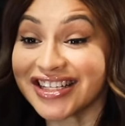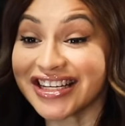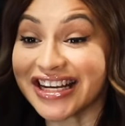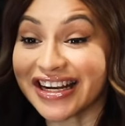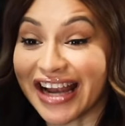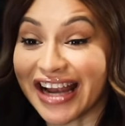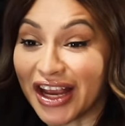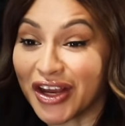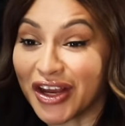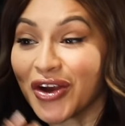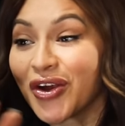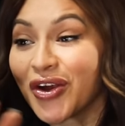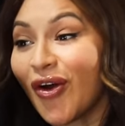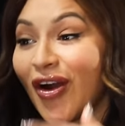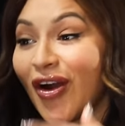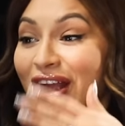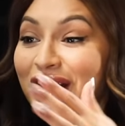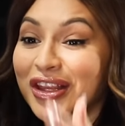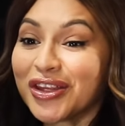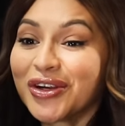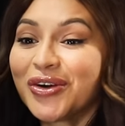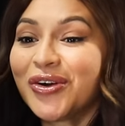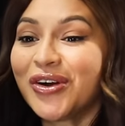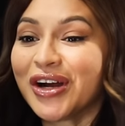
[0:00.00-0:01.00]
I like I'm
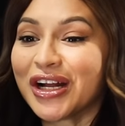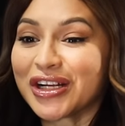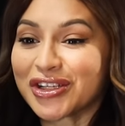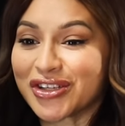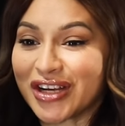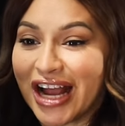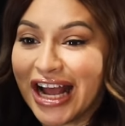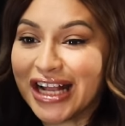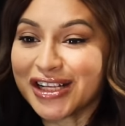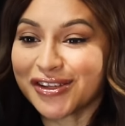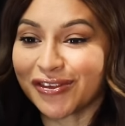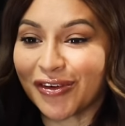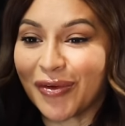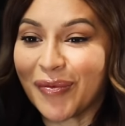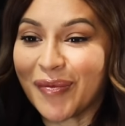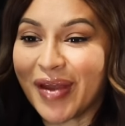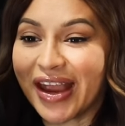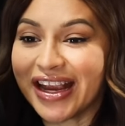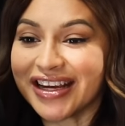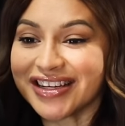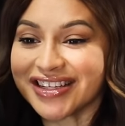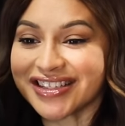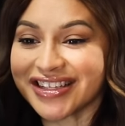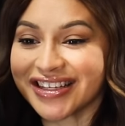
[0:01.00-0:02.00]
going looking. through a
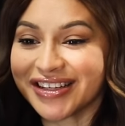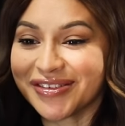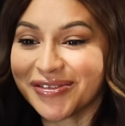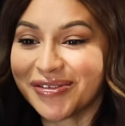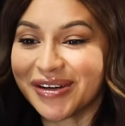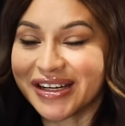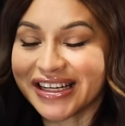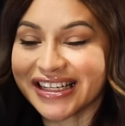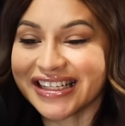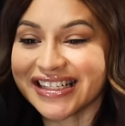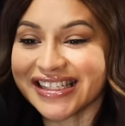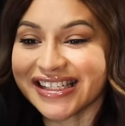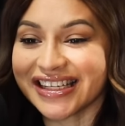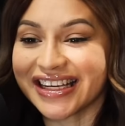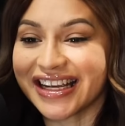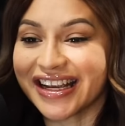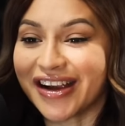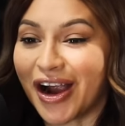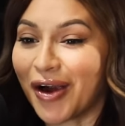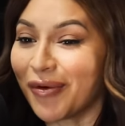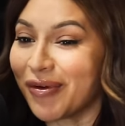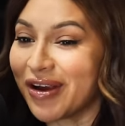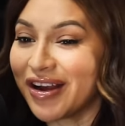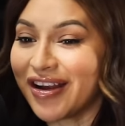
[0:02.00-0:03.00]
transformation. What is
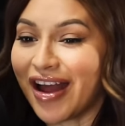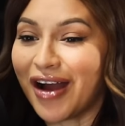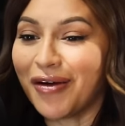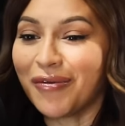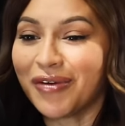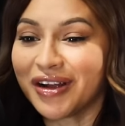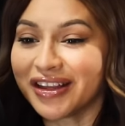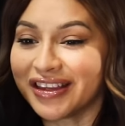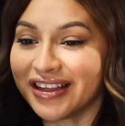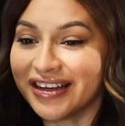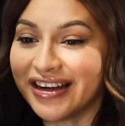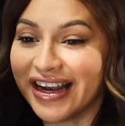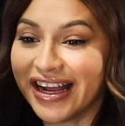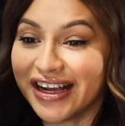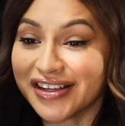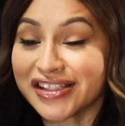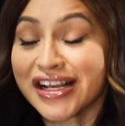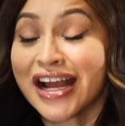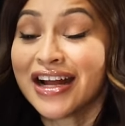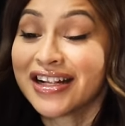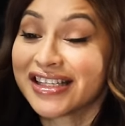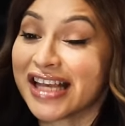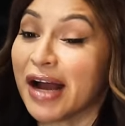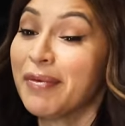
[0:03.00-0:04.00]
it? Are we not Vomit. with the
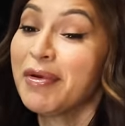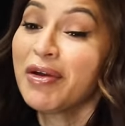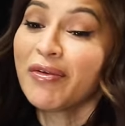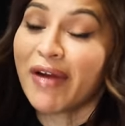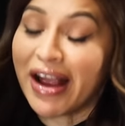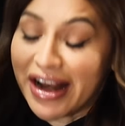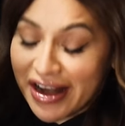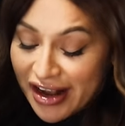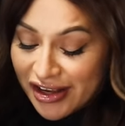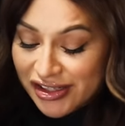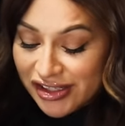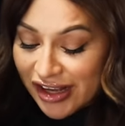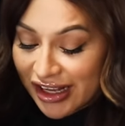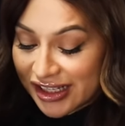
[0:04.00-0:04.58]
nails? Tell me right now.